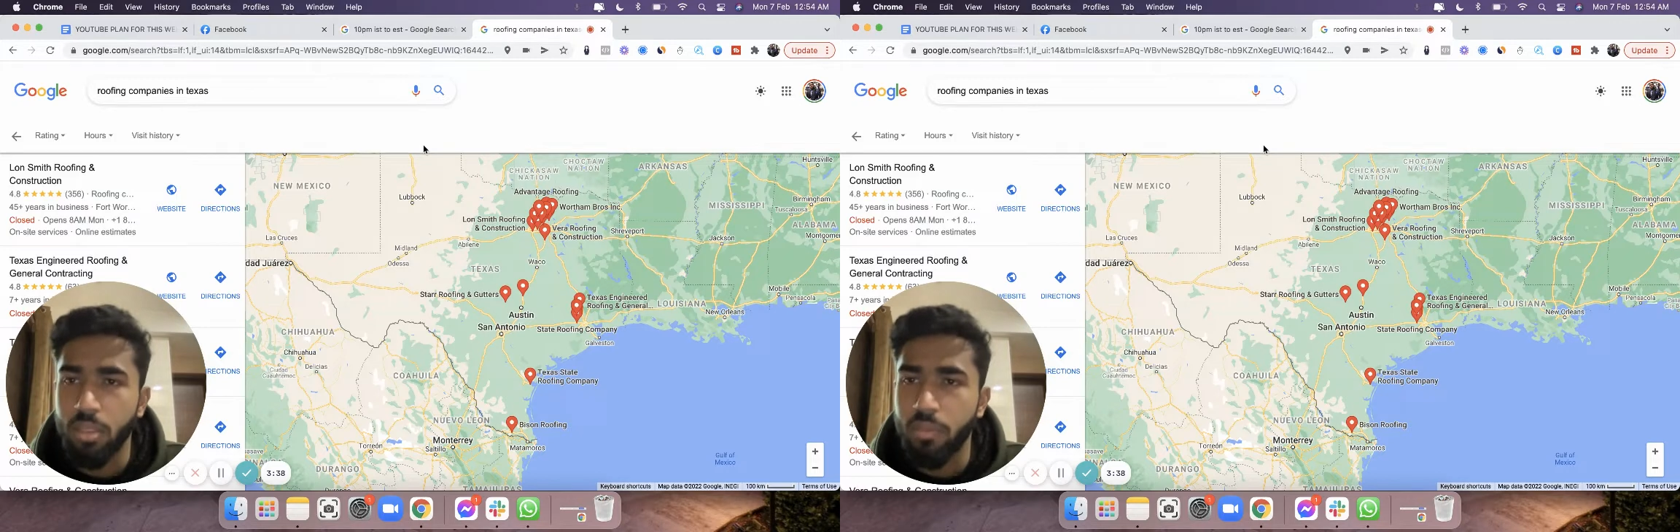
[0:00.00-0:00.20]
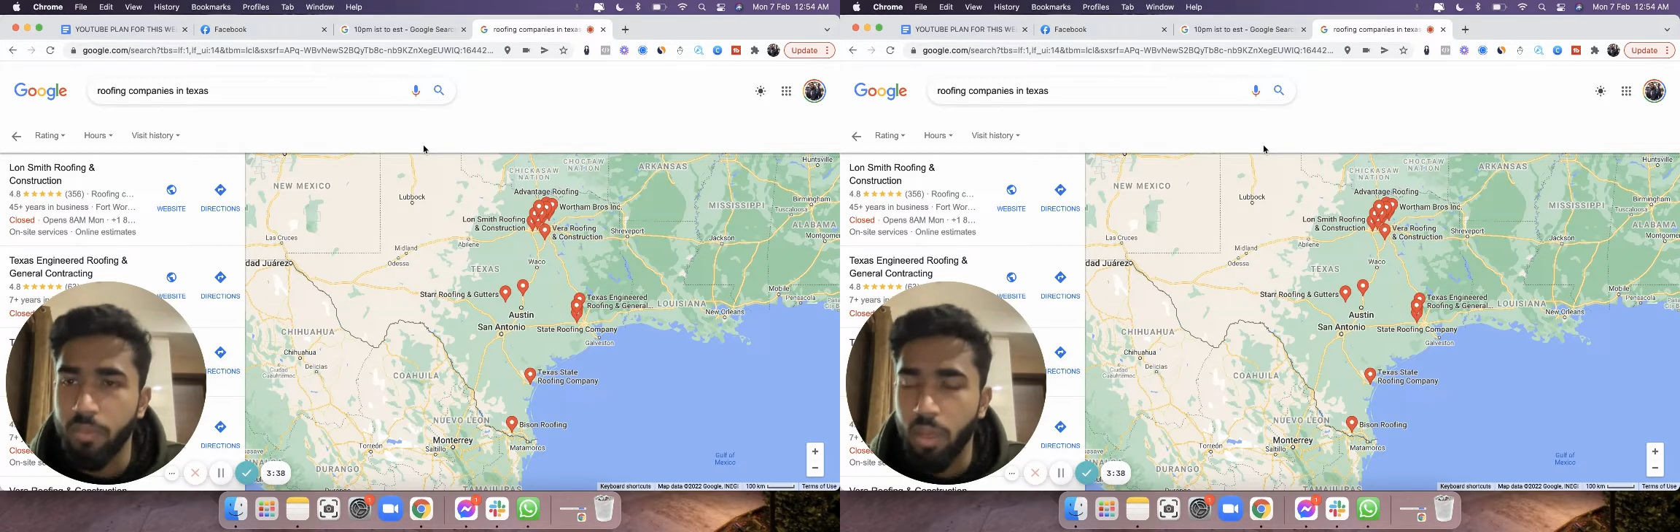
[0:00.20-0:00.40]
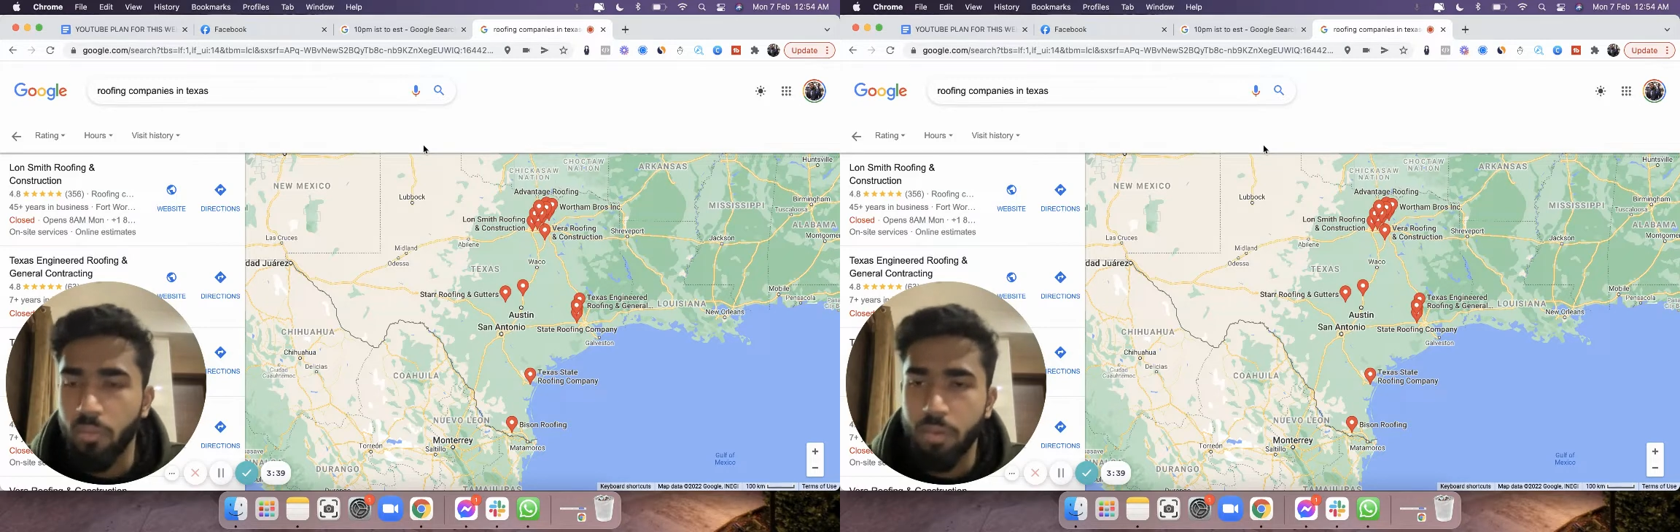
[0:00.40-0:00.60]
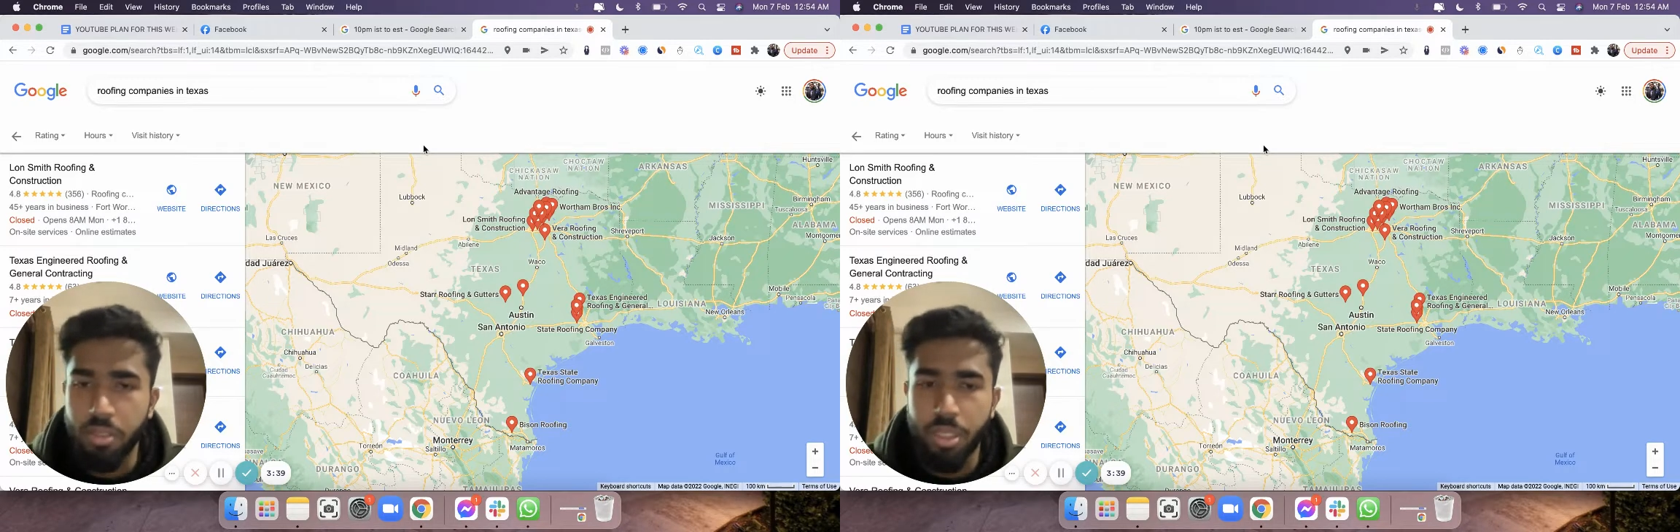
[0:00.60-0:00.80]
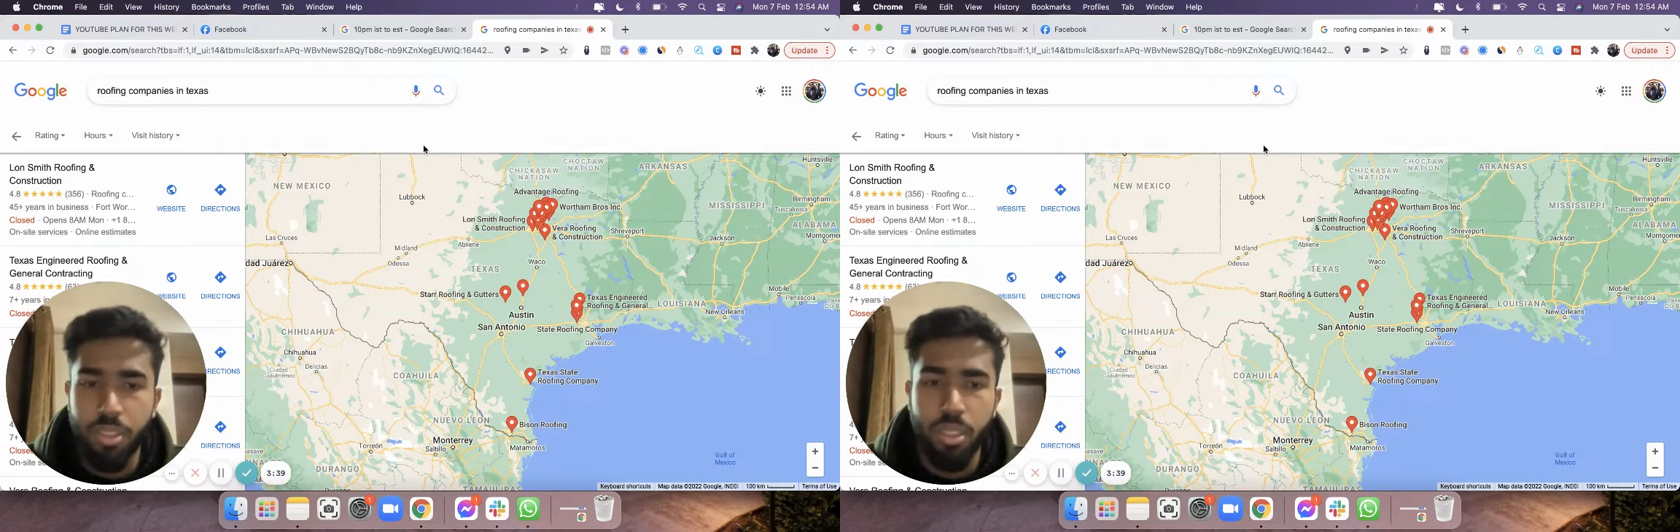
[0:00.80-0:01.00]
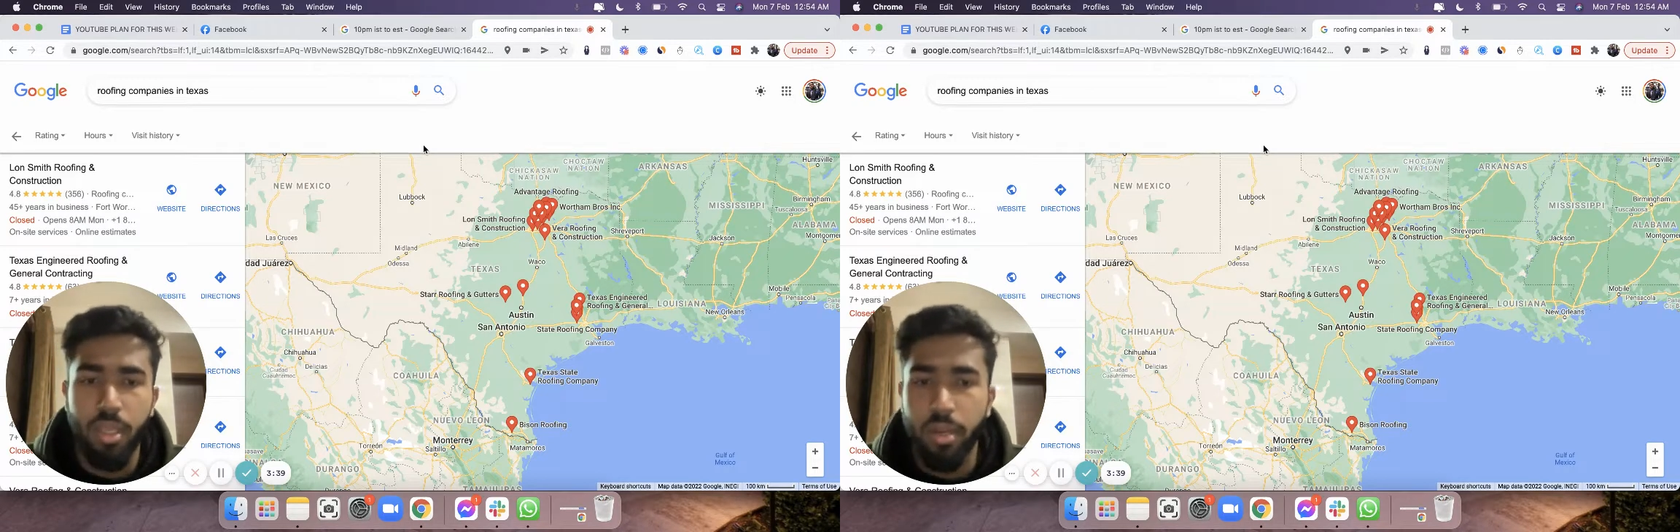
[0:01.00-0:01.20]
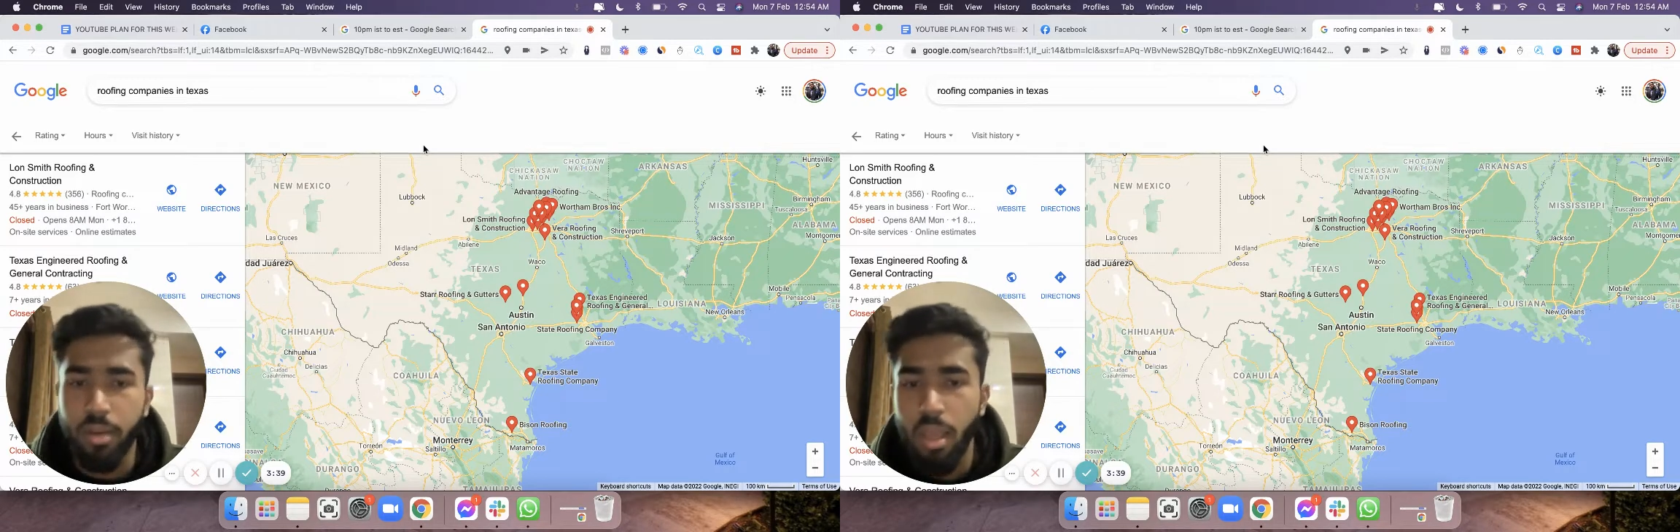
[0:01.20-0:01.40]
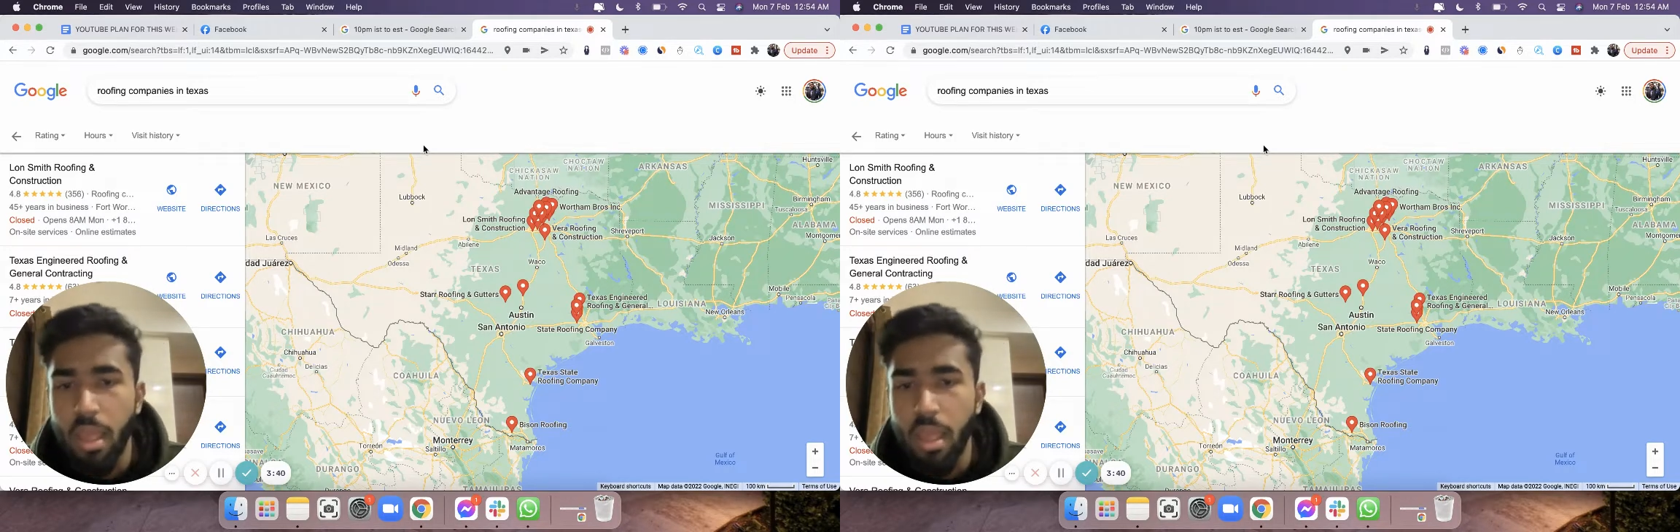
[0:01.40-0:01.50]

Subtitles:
this fear of rejection, that